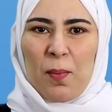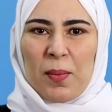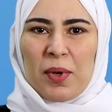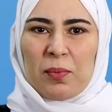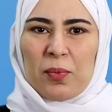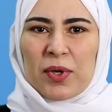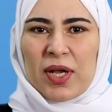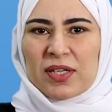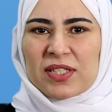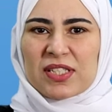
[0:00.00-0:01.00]
add one
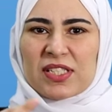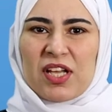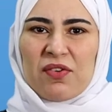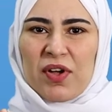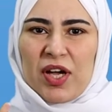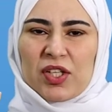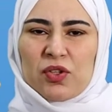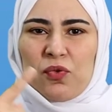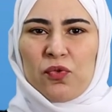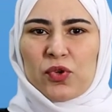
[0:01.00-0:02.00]
of the intensifiers
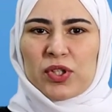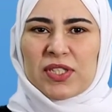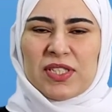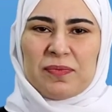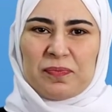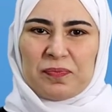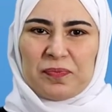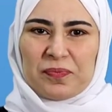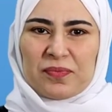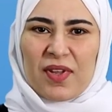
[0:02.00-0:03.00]
in the correct
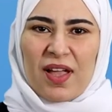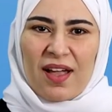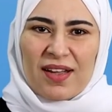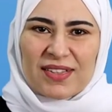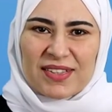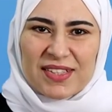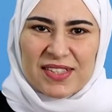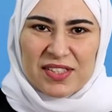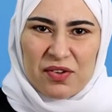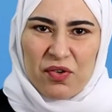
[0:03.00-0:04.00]
place in the following
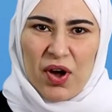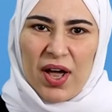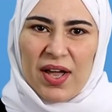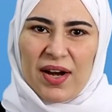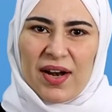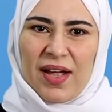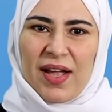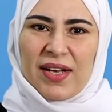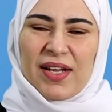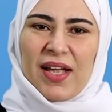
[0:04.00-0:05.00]
sentences.
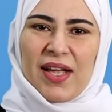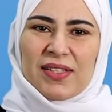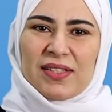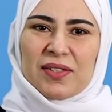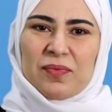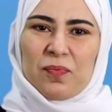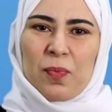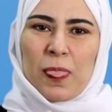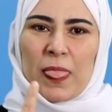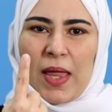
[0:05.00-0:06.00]
Here's an example.
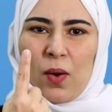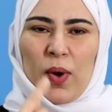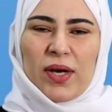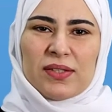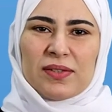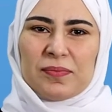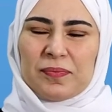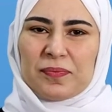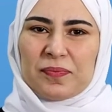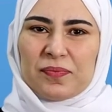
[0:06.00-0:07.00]
It is
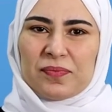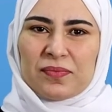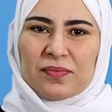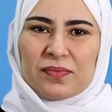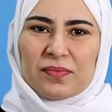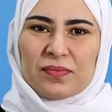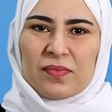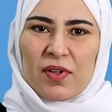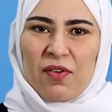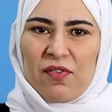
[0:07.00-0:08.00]
quite hot today.
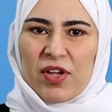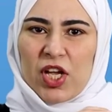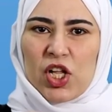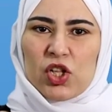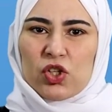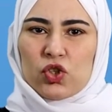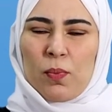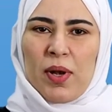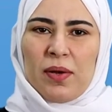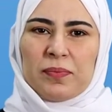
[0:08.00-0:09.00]
I am a little
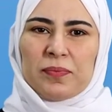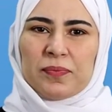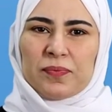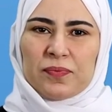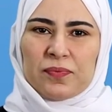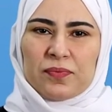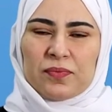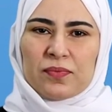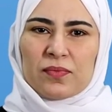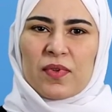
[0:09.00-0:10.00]
tired today.
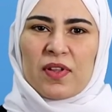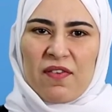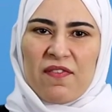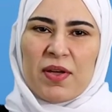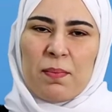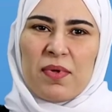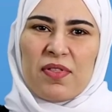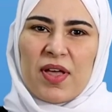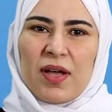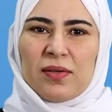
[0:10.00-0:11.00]
You are
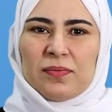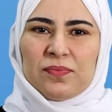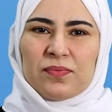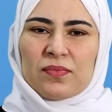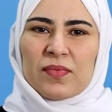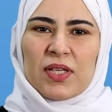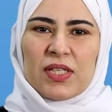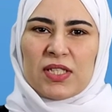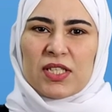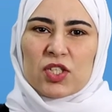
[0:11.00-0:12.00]
absolutely right.
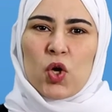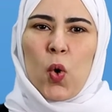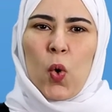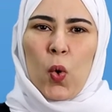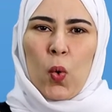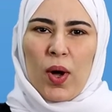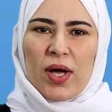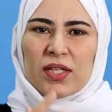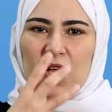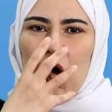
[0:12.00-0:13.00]
They got a
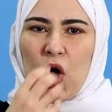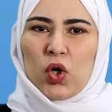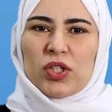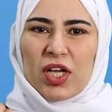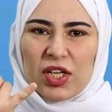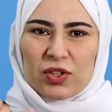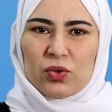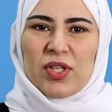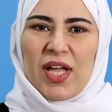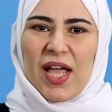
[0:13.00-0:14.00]
brand new
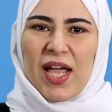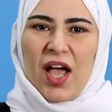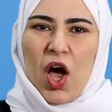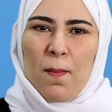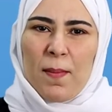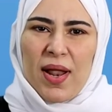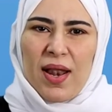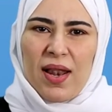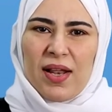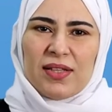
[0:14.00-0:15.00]
car. As you can see, you
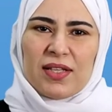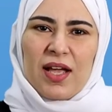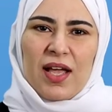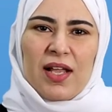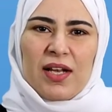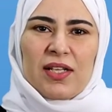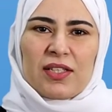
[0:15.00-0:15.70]
can read all these